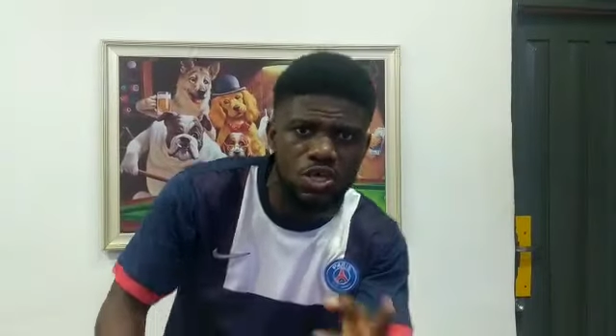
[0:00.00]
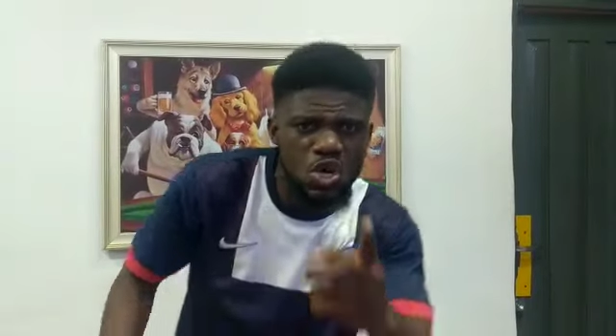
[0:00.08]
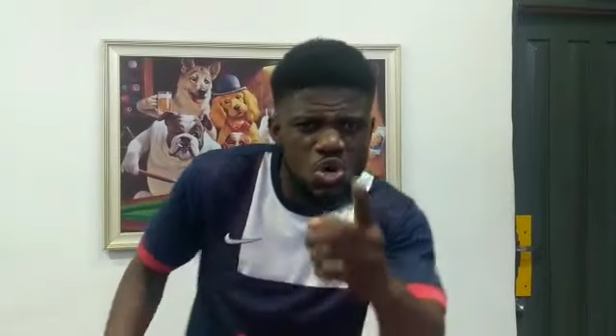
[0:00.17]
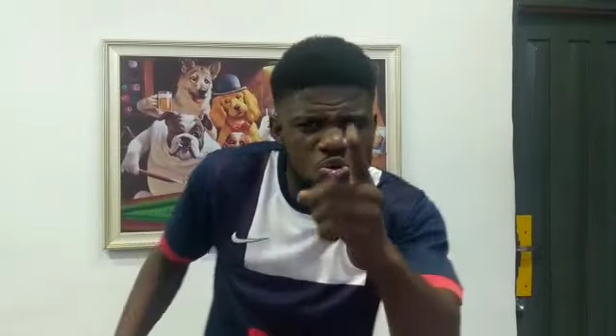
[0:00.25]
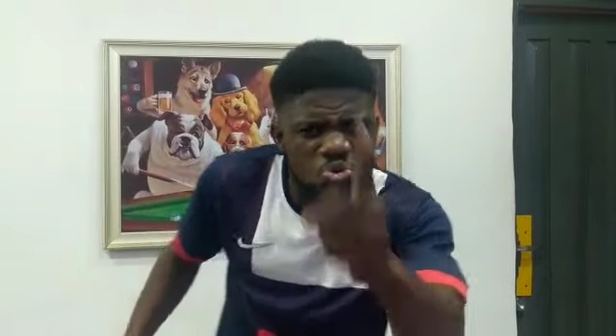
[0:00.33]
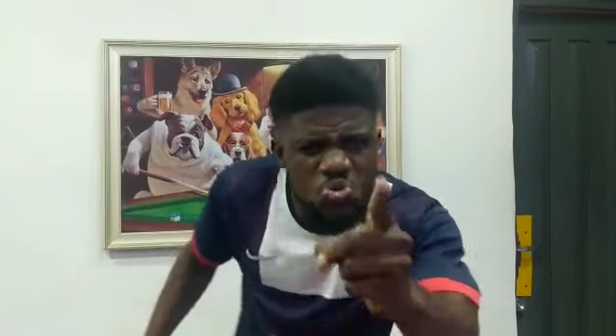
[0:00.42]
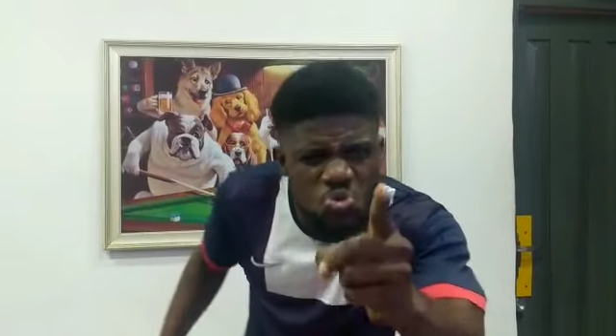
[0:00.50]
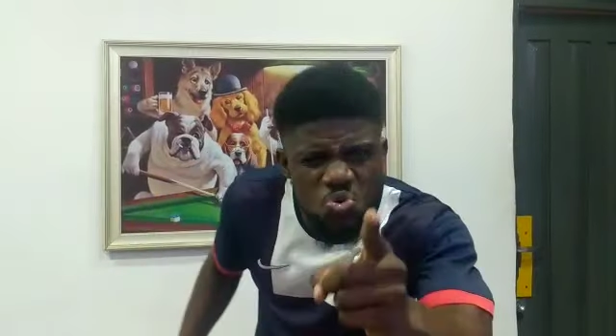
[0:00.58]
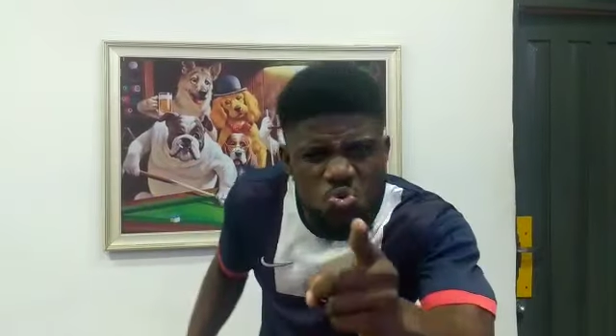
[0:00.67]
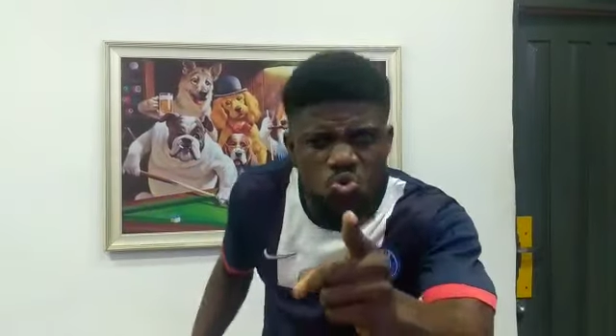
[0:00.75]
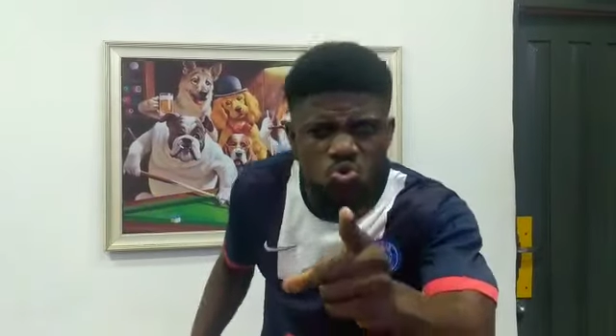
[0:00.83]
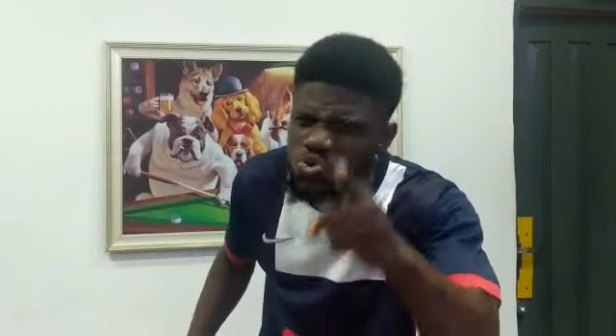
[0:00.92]

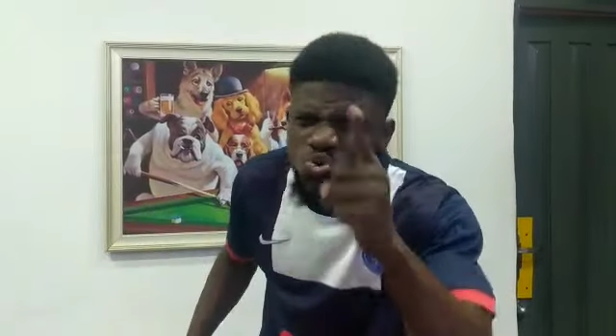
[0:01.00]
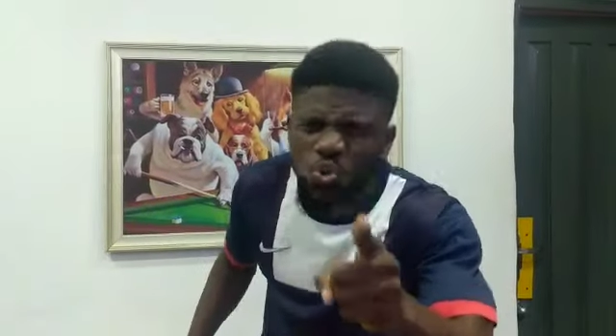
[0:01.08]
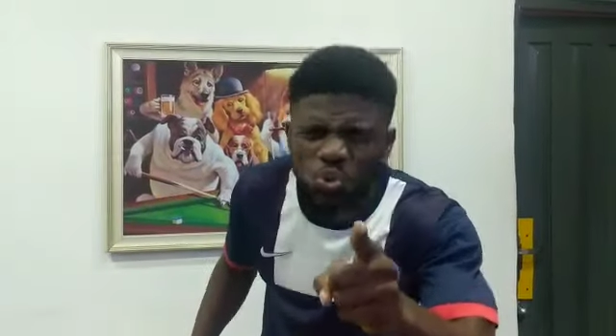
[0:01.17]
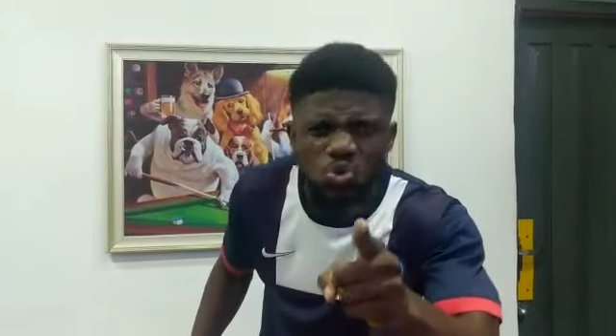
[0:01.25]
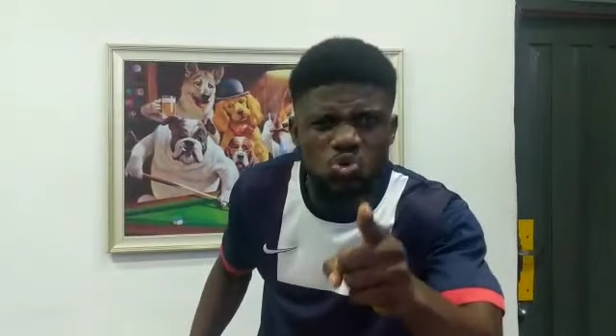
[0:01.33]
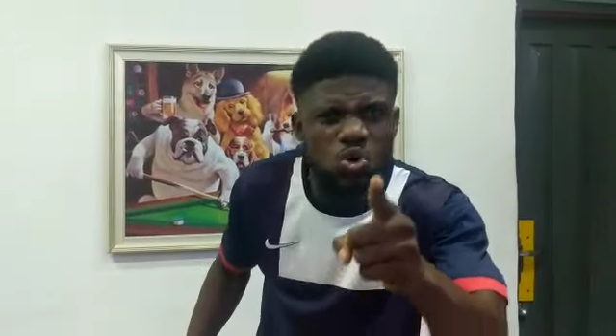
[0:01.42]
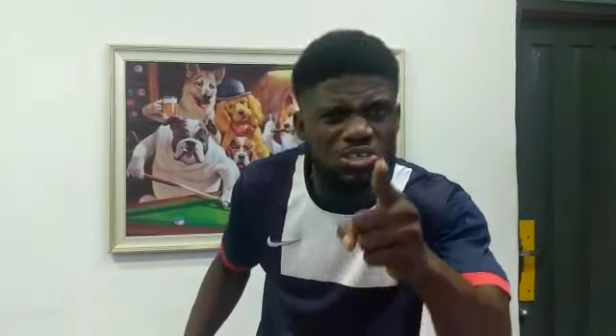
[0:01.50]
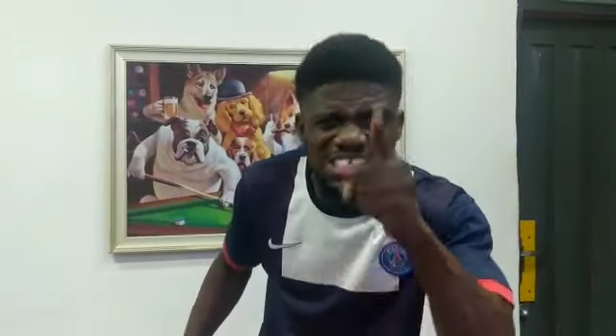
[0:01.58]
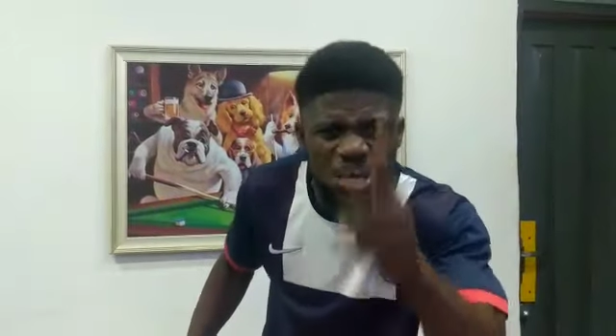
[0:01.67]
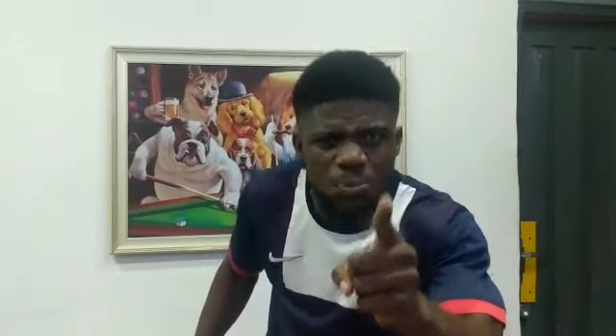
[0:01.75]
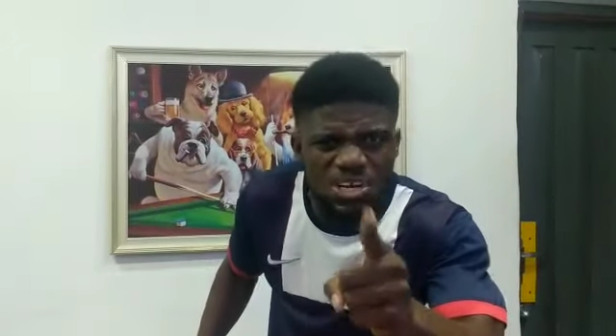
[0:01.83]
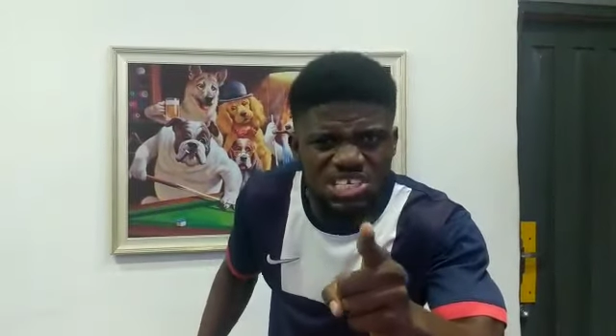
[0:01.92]
you could not keep
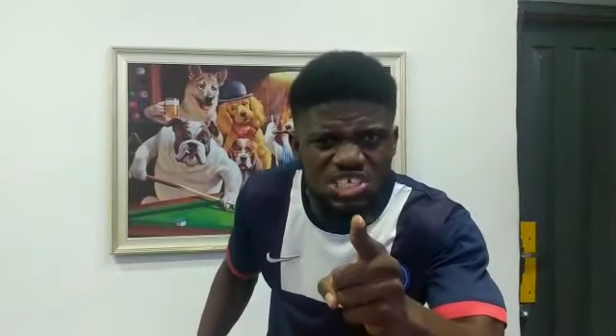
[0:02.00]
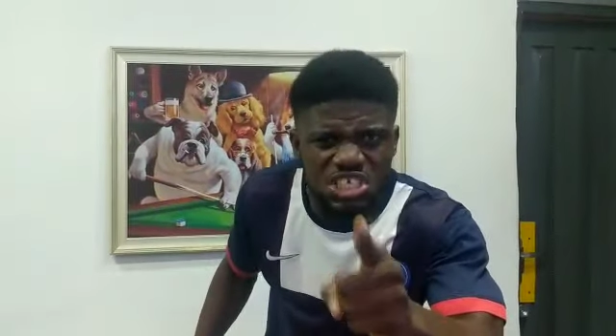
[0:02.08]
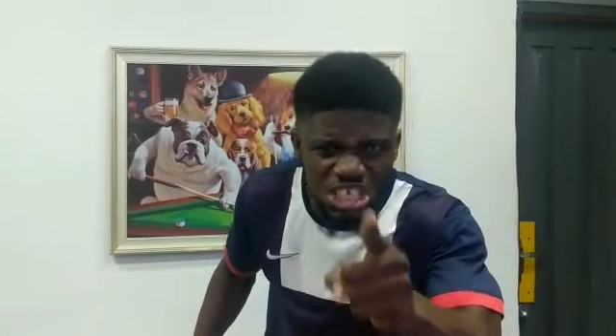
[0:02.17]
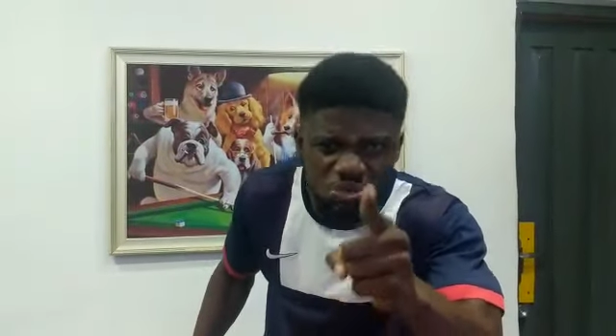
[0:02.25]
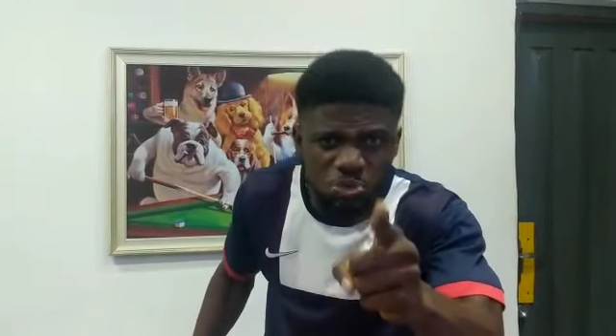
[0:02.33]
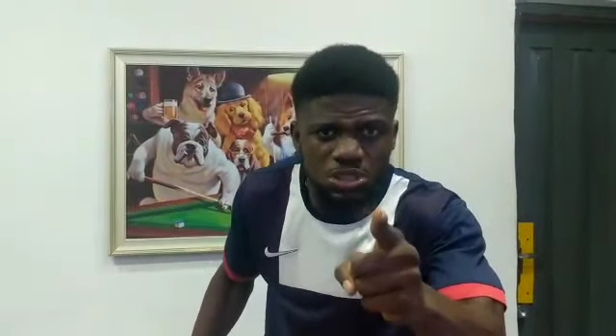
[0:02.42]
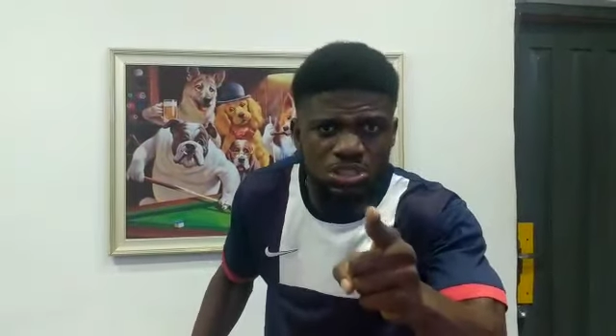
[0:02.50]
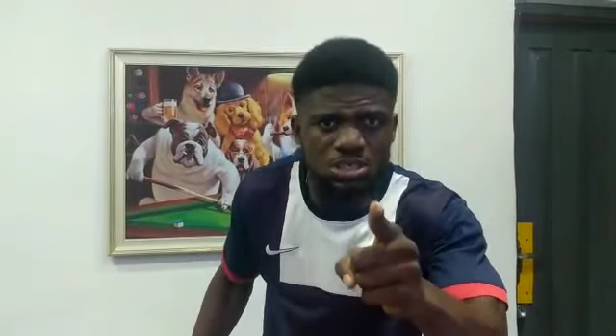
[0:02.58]
it a secret.